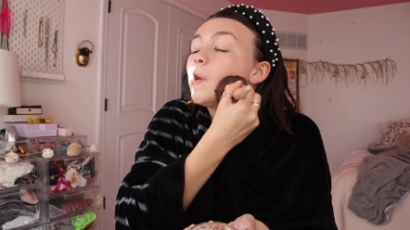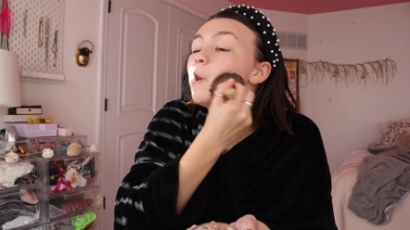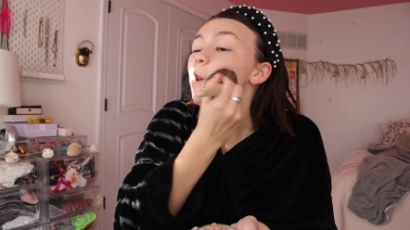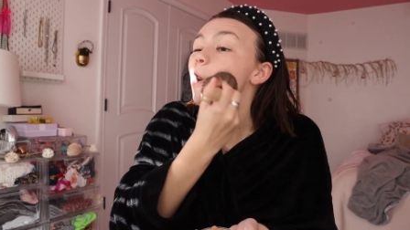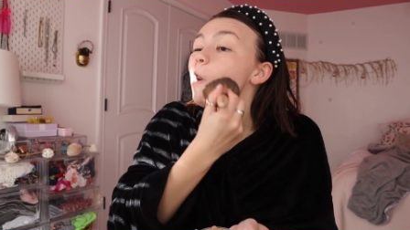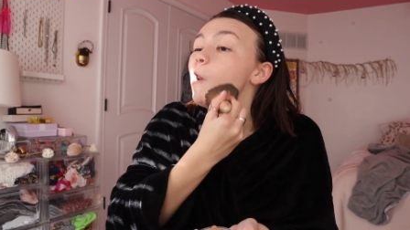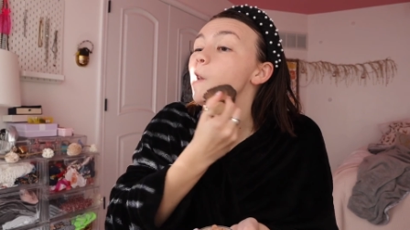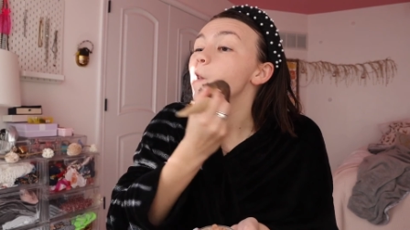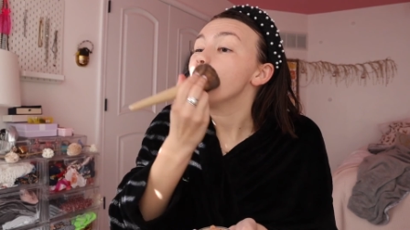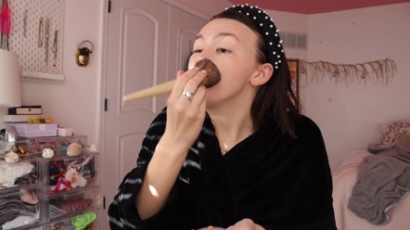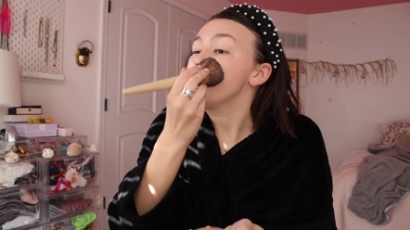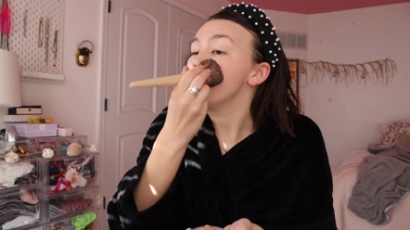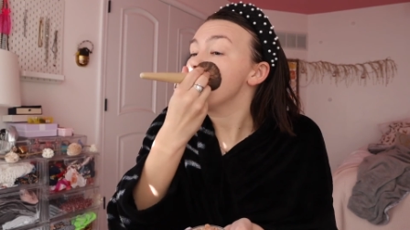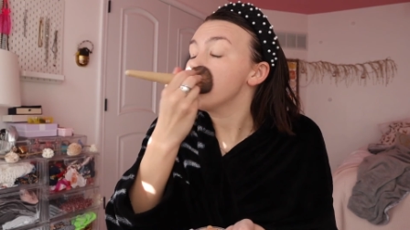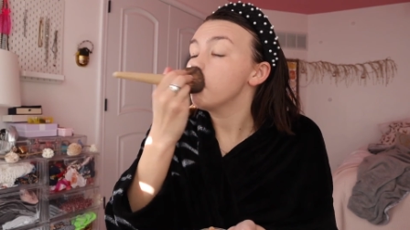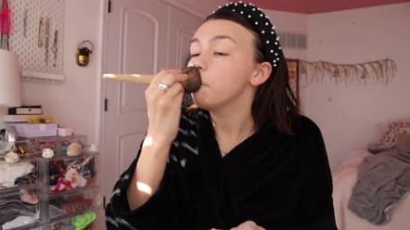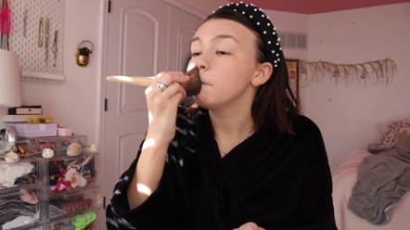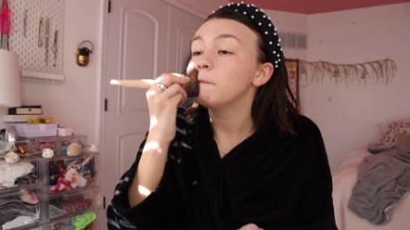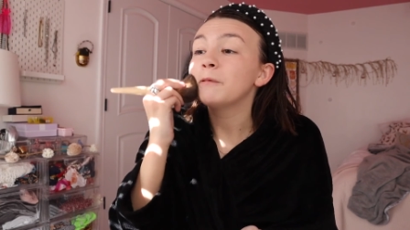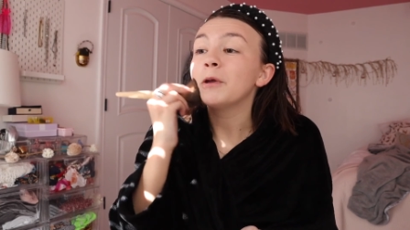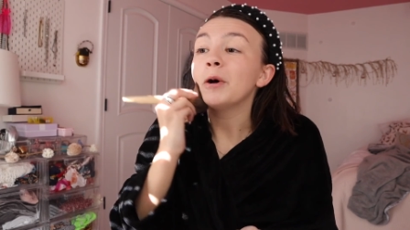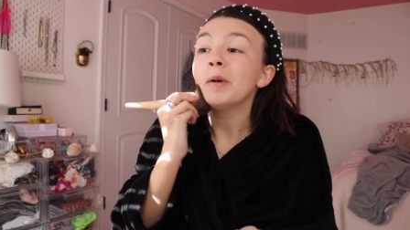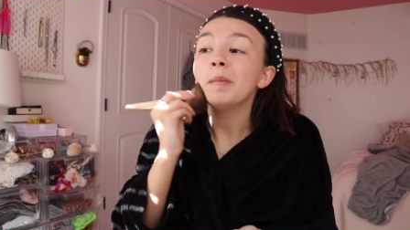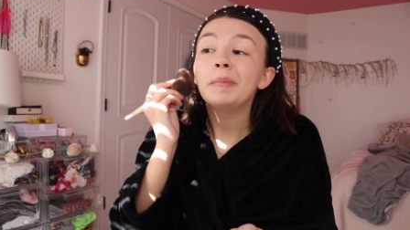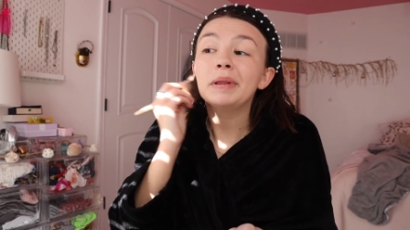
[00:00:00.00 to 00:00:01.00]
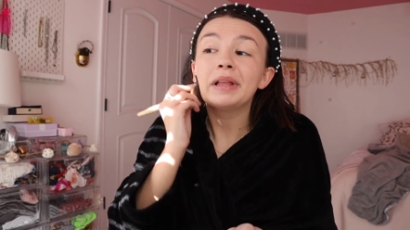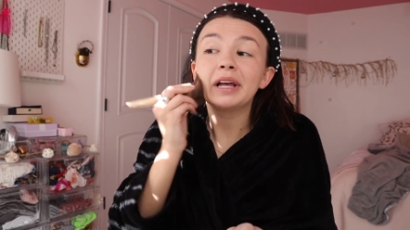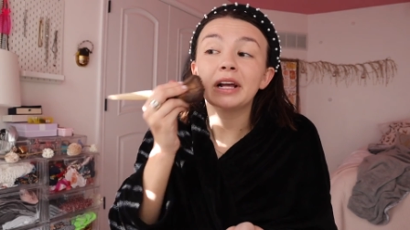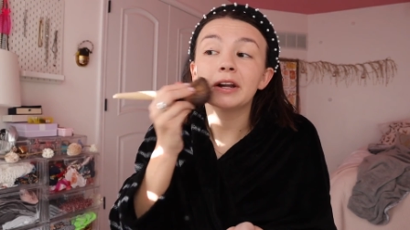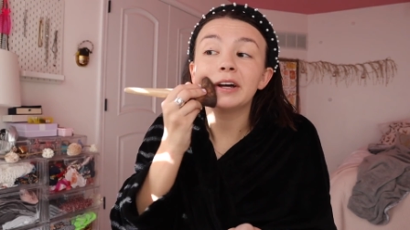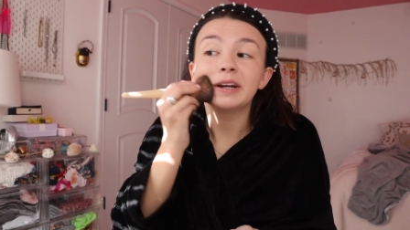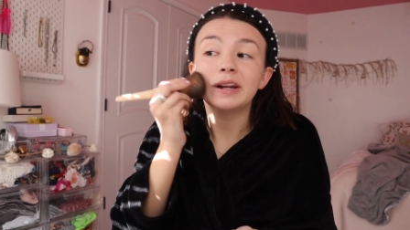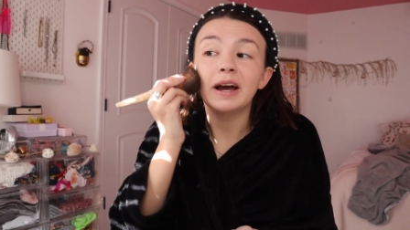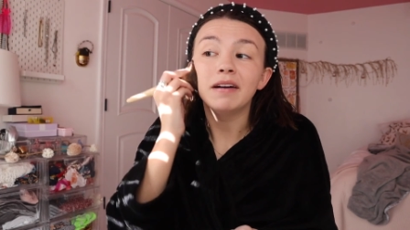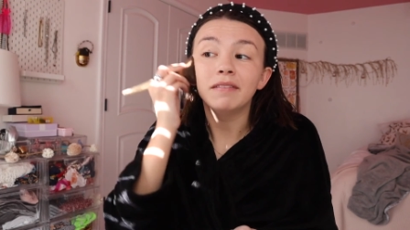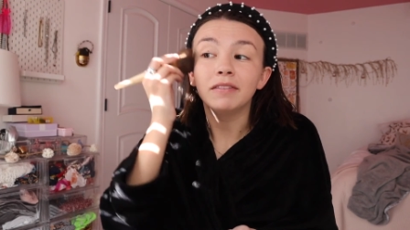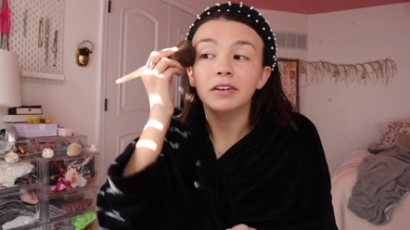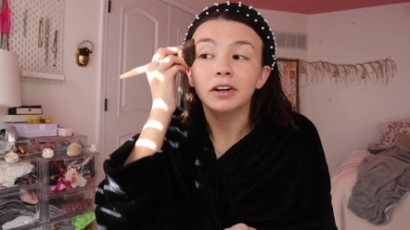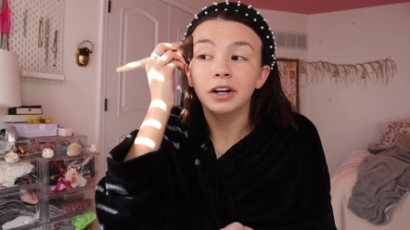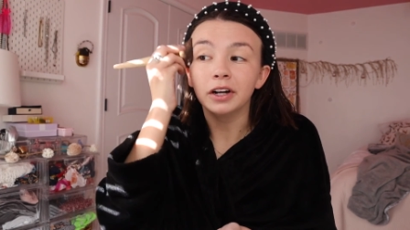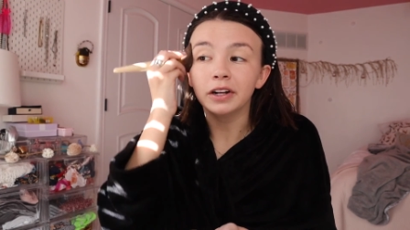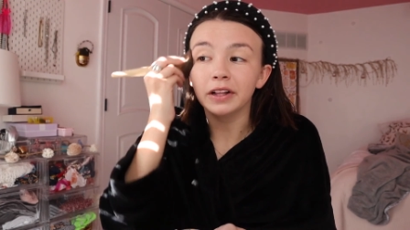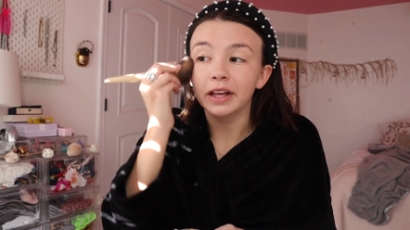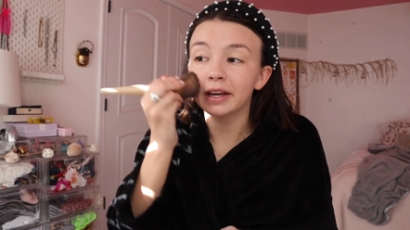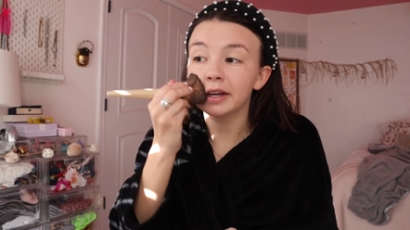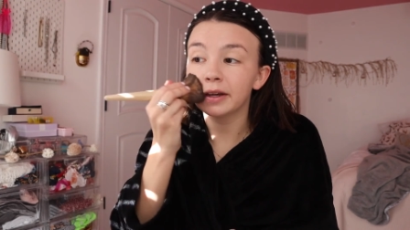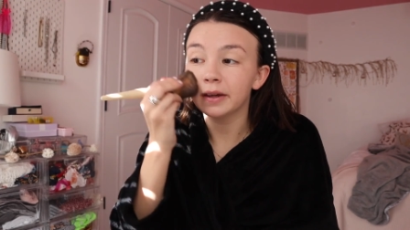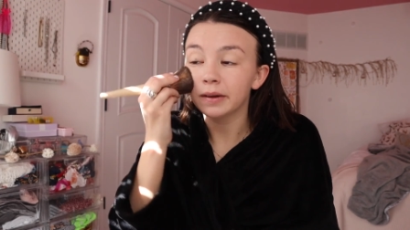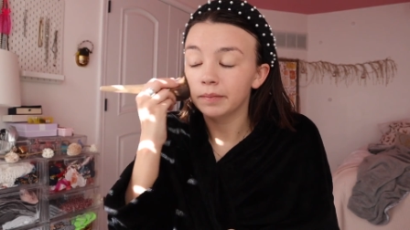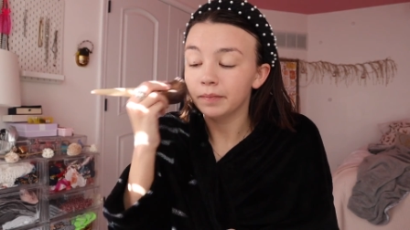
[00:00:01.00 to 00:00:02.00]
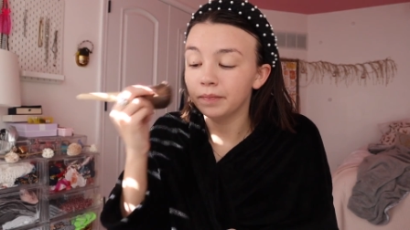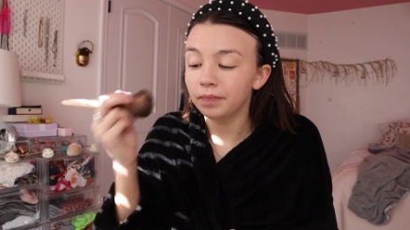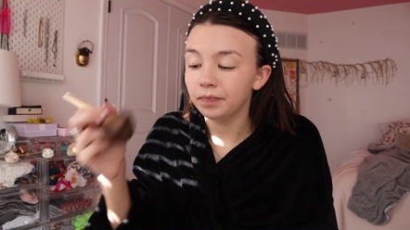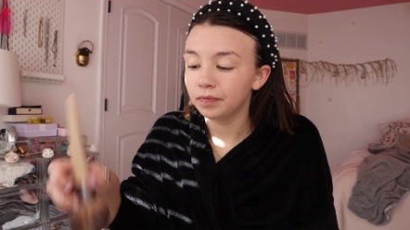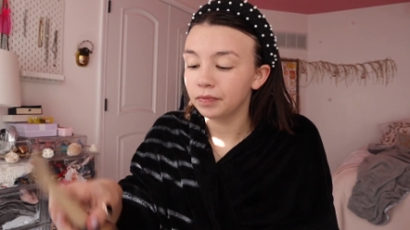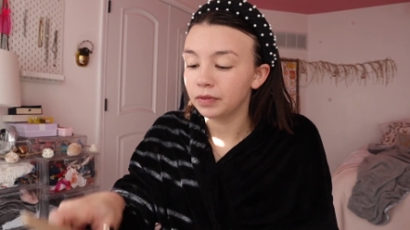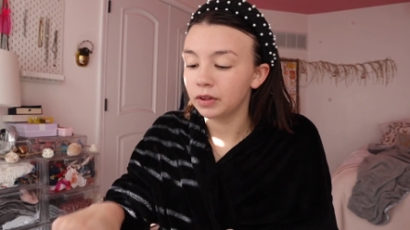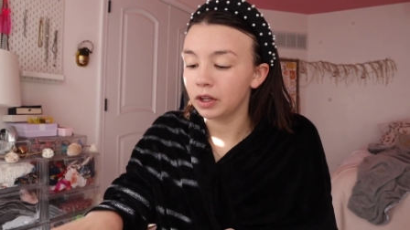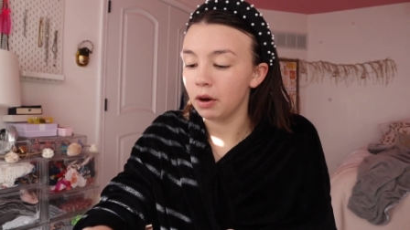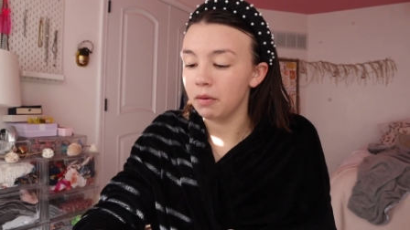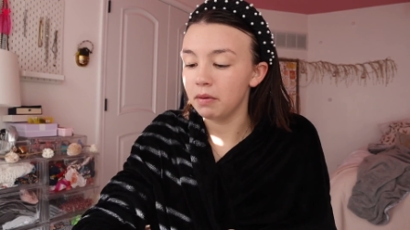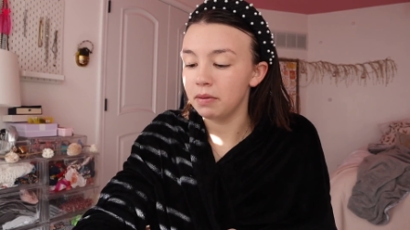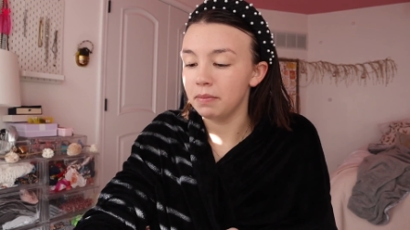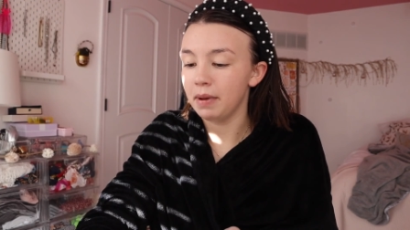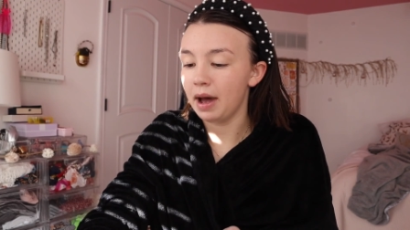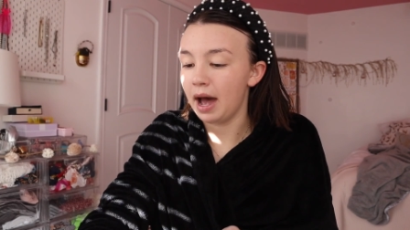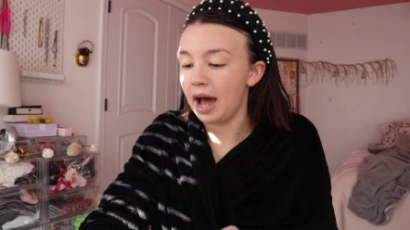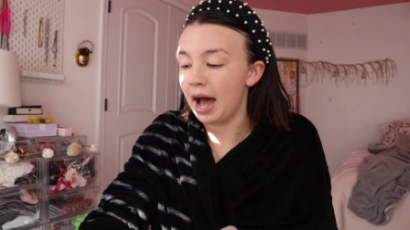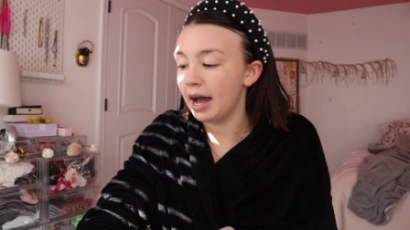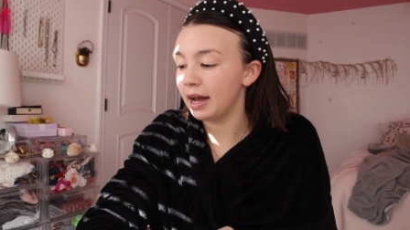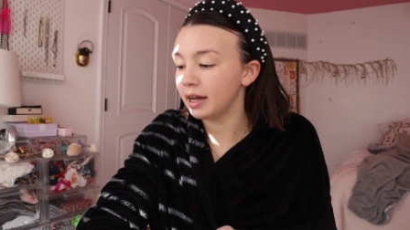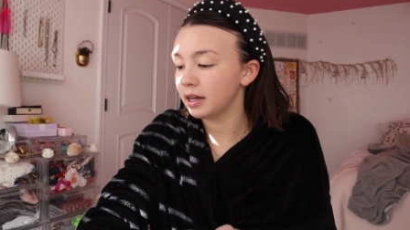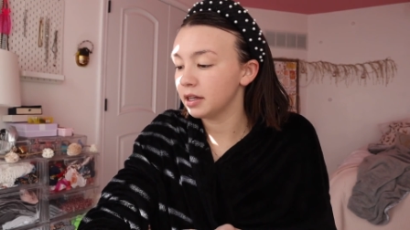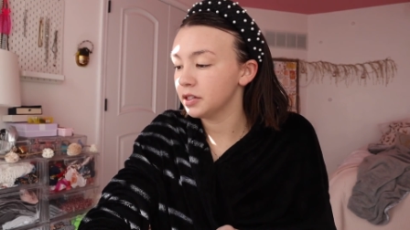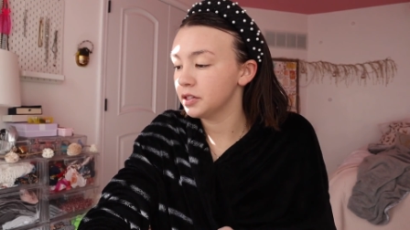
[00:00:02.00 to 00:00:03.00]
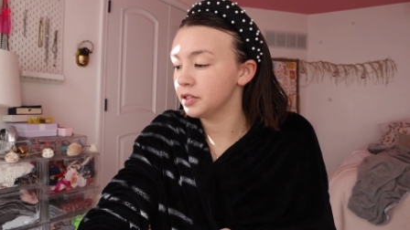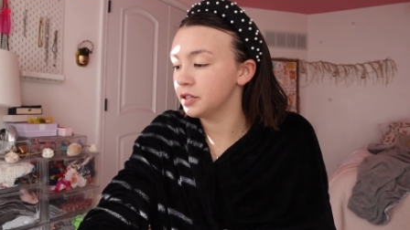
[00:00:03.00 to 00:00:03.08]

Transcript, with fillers: I don't plan on ever like going back.